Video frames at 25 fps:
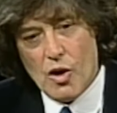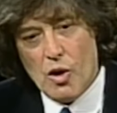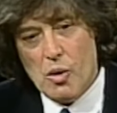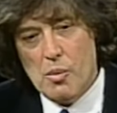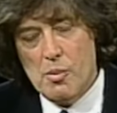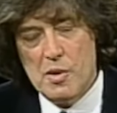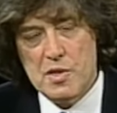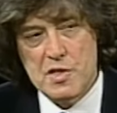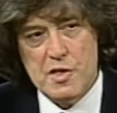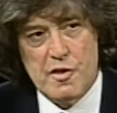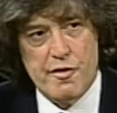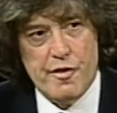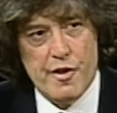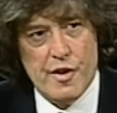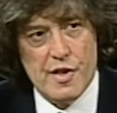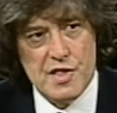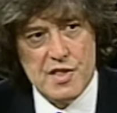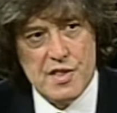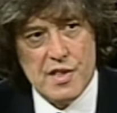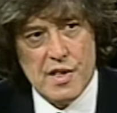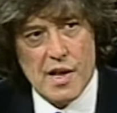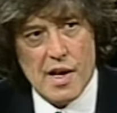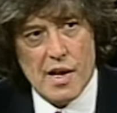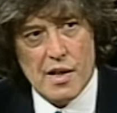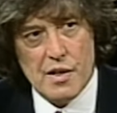almost the
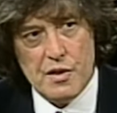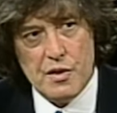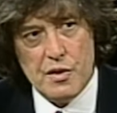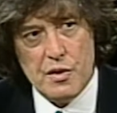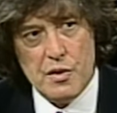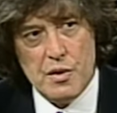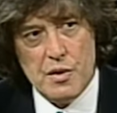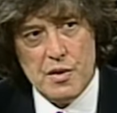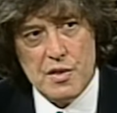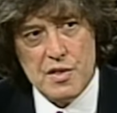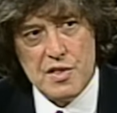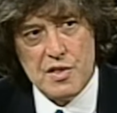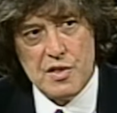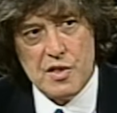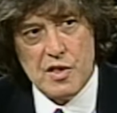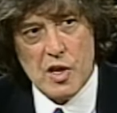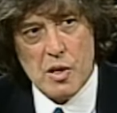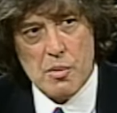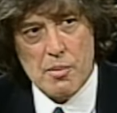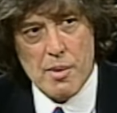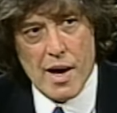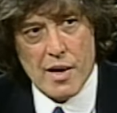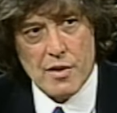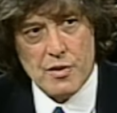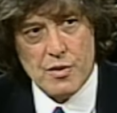first thing I'll do is to
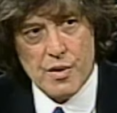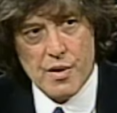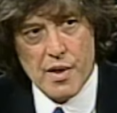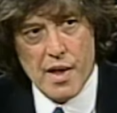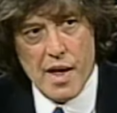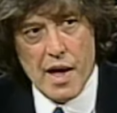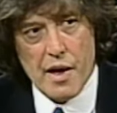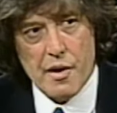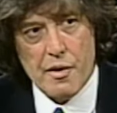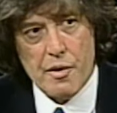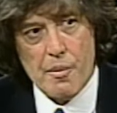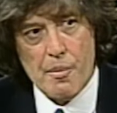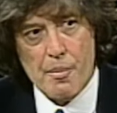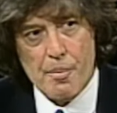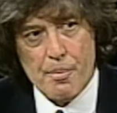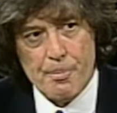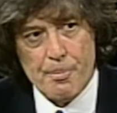go back to that.